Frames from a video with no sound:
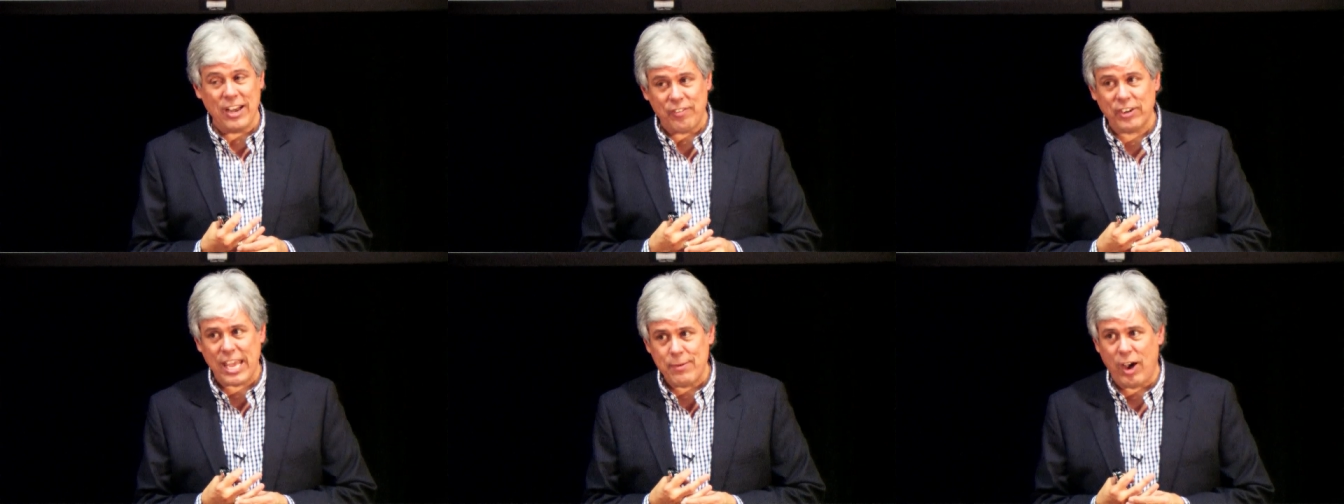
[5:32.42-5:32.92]

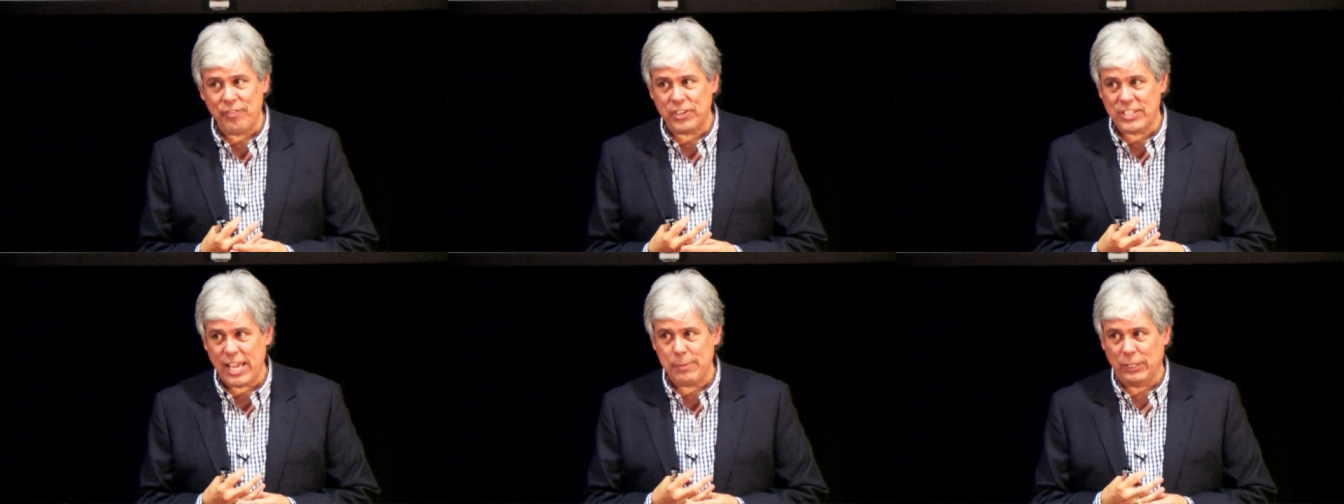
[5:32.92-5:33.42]
never came off the
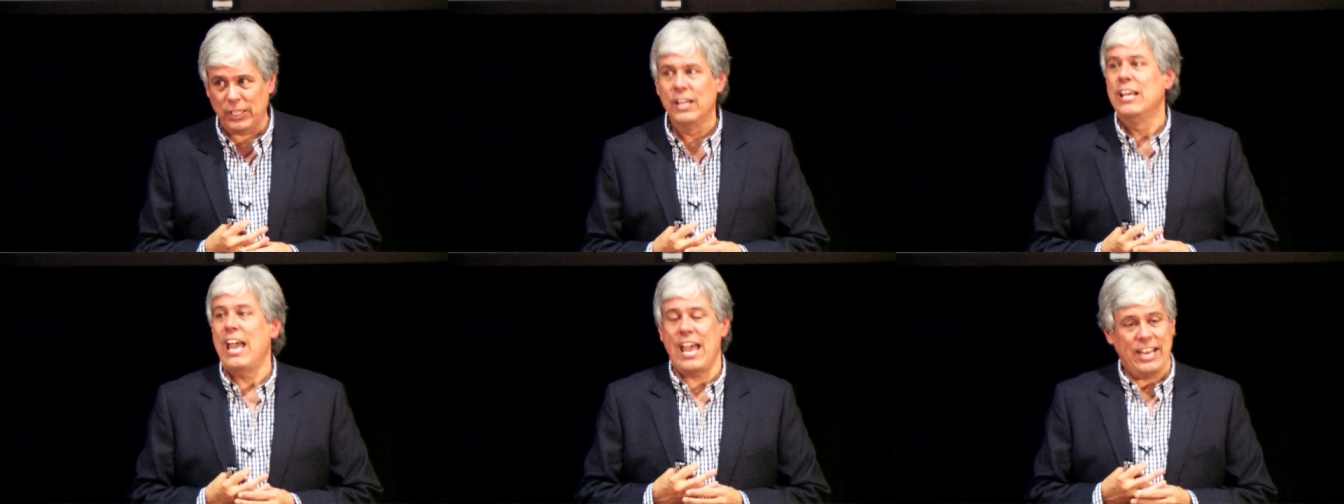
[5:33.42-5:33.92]
table,
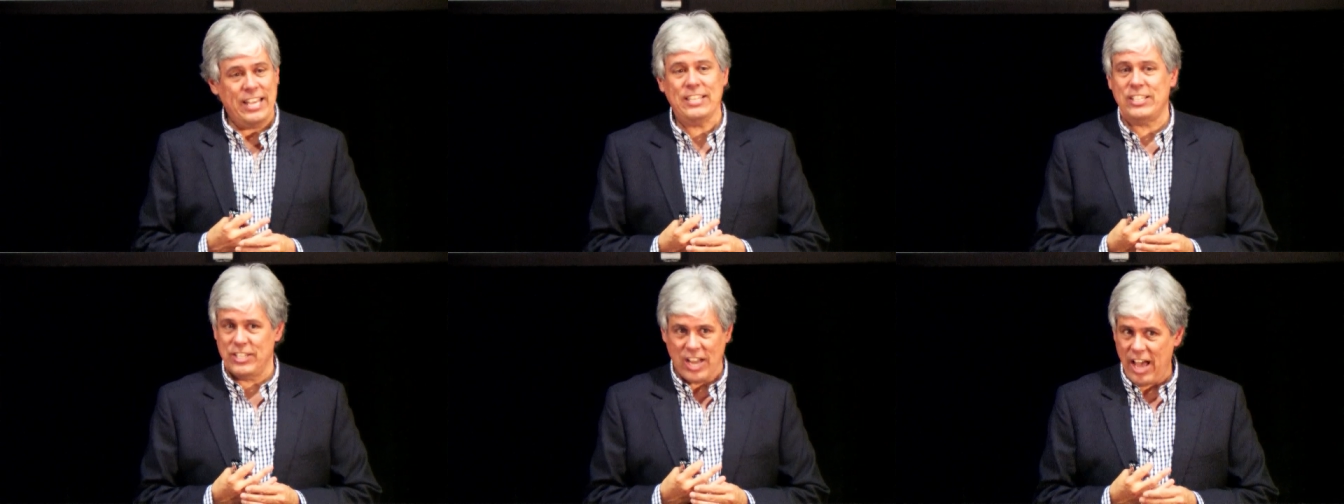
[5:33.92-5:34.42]
and he
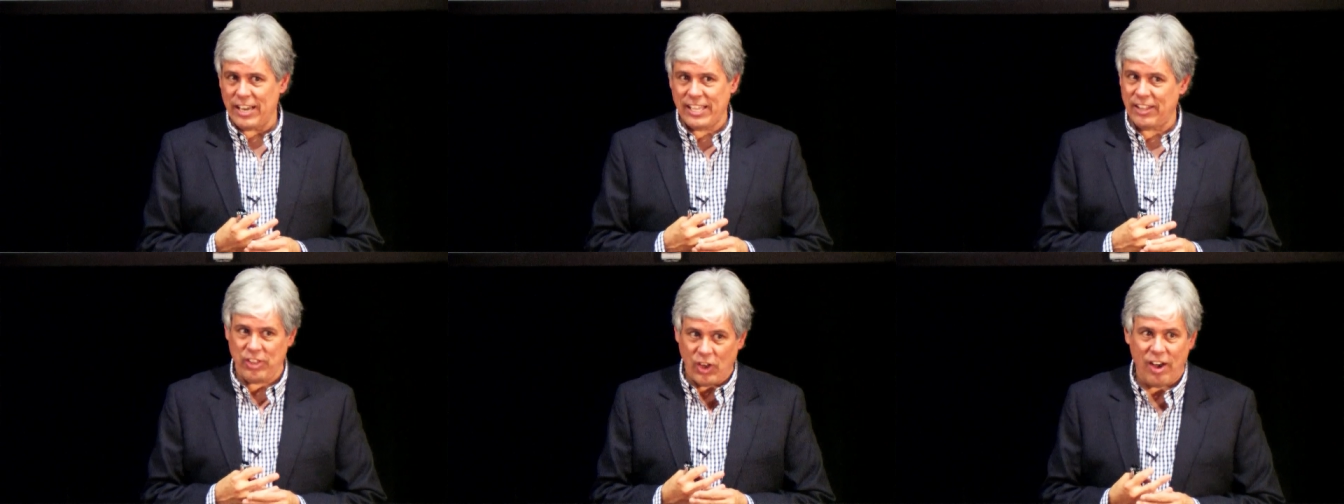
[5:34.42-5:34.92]
did not
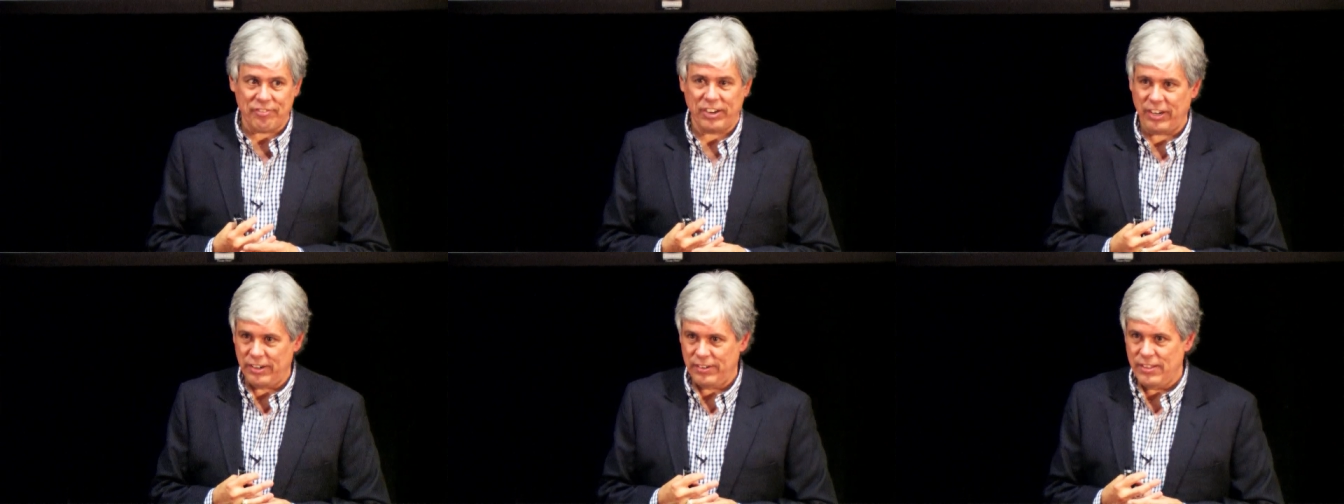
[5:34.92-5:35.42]
get the offer.